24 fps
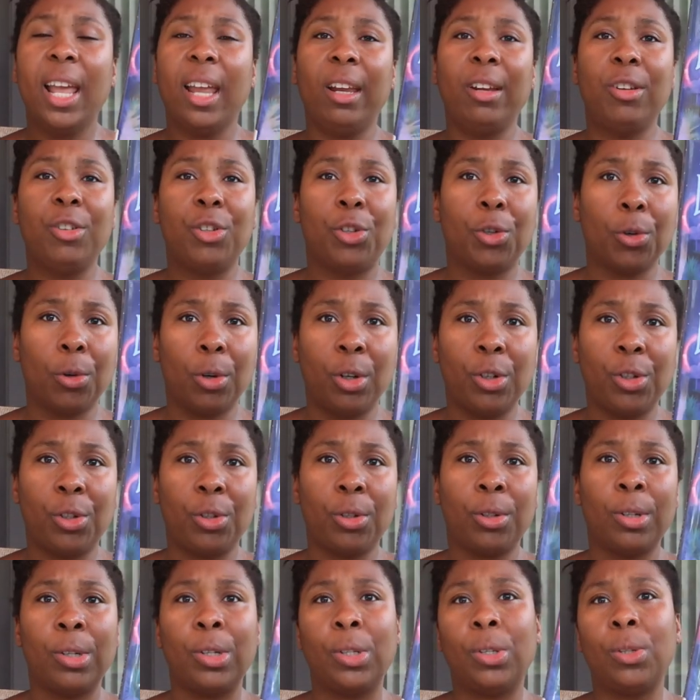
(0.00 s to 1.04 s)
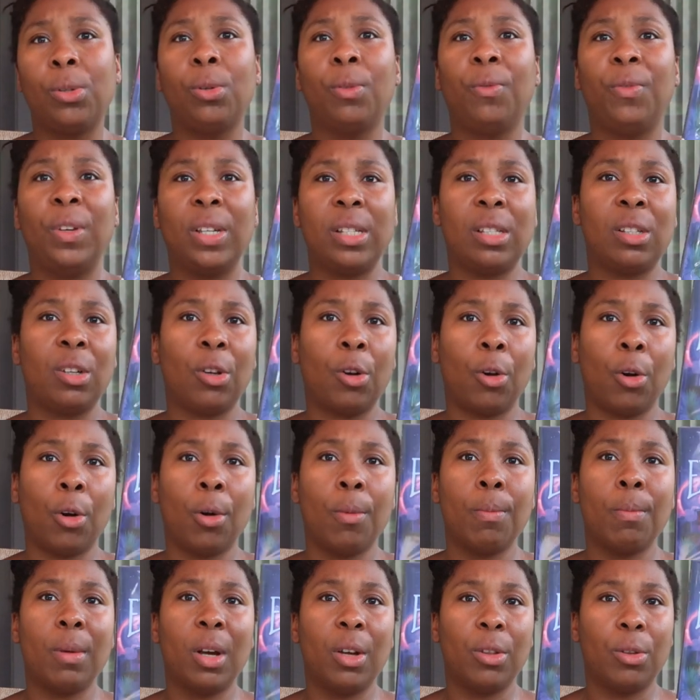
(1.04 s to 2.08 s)
in Georgia to visit
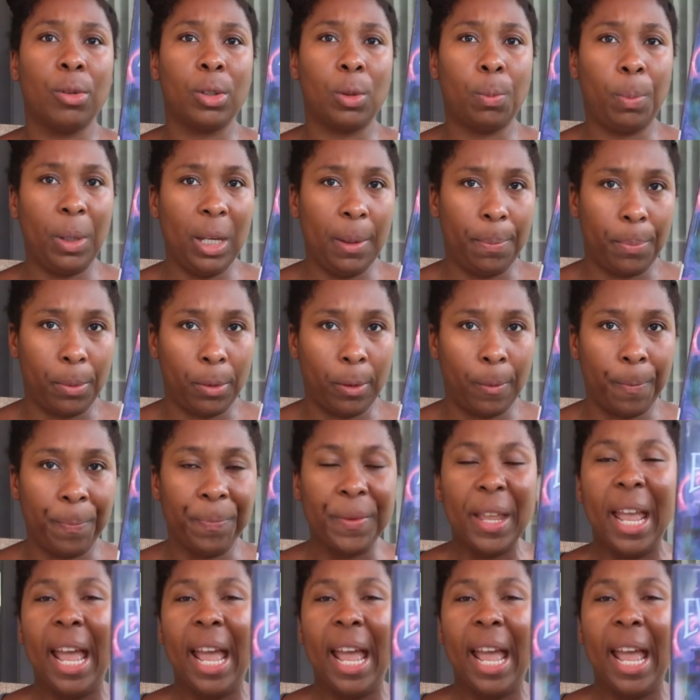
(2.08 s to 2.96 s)
her mother's people.